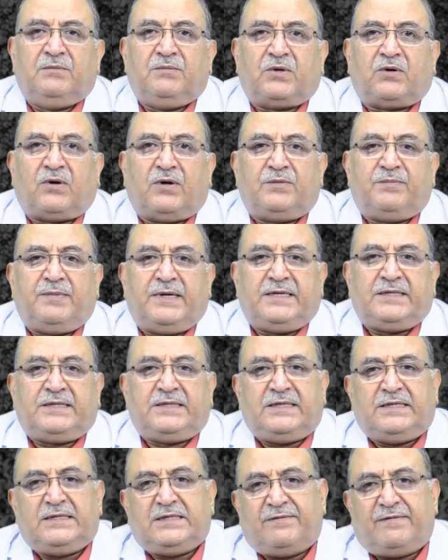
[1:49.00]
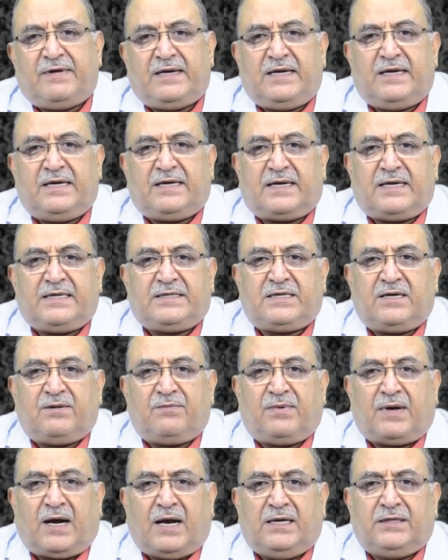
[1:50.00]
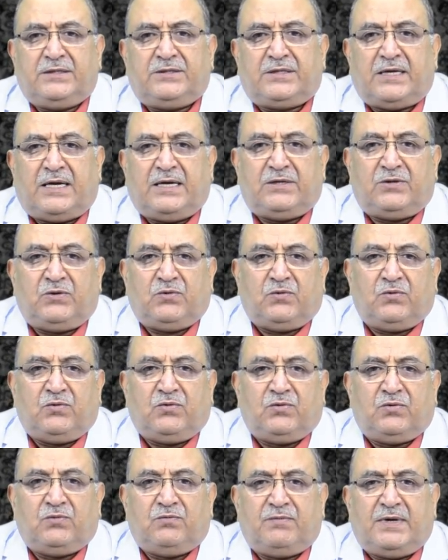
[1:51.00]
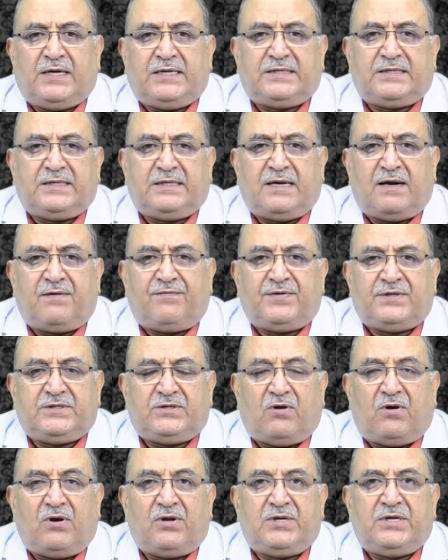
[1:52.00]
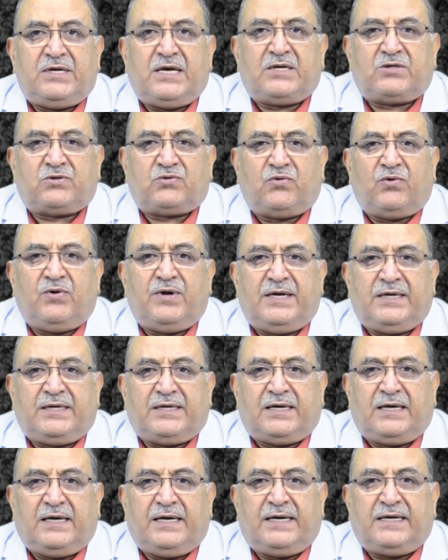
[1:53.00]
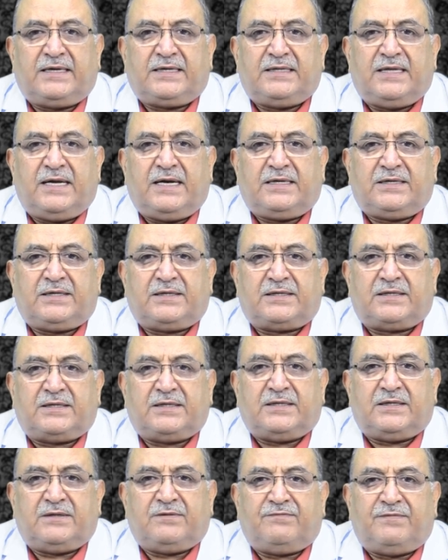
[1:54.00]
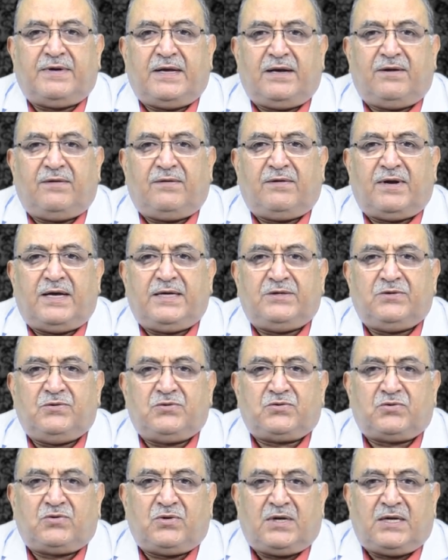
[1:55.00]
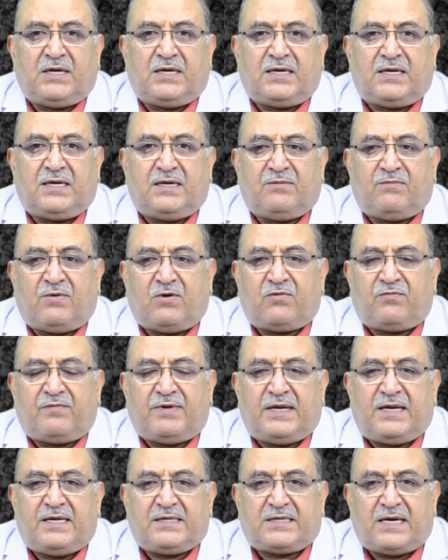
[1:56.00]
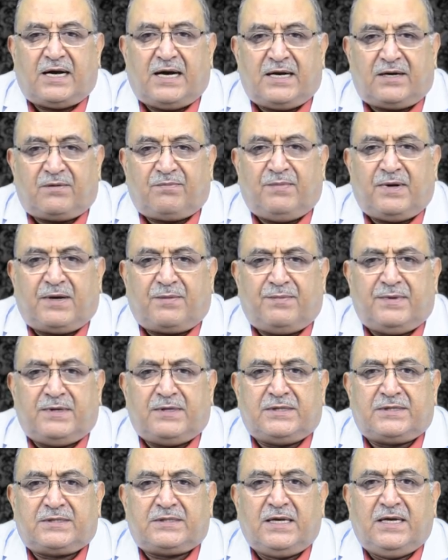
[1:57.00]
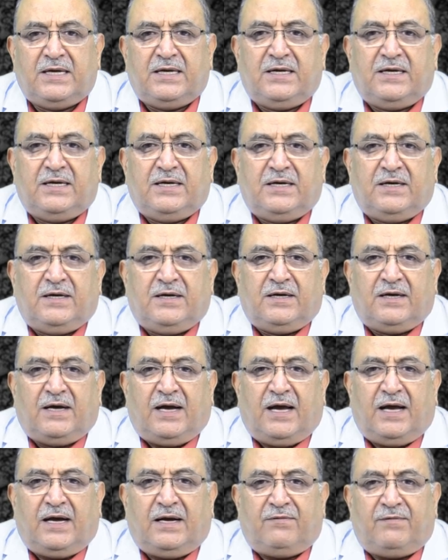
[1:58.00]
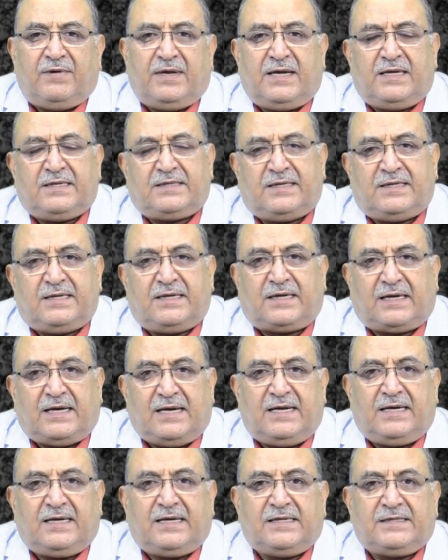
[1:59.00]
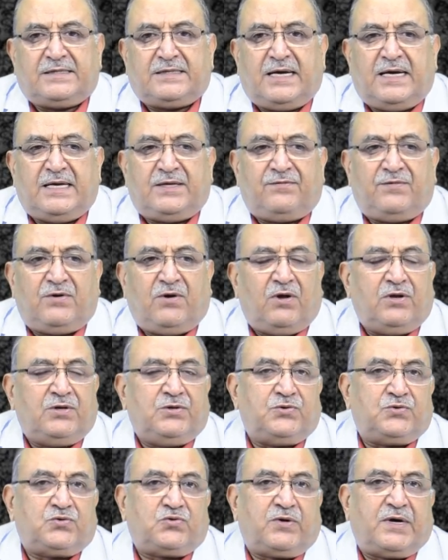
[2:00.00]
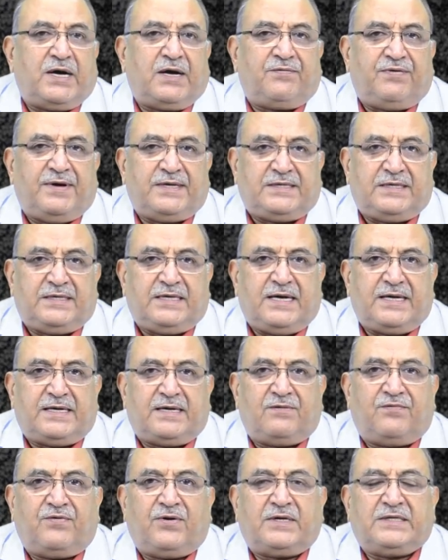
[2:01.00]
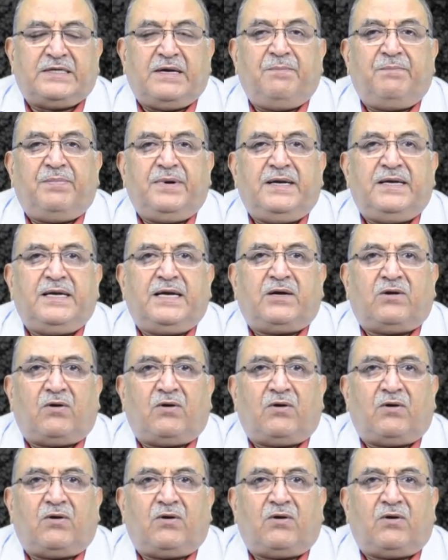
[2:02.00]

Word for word: because medicine is a very interesting branch and you medicine and physiology are so interlinked that uh, when I used to learn about various heart murmurs and various other clinical signs we all used to get fascinated for example in a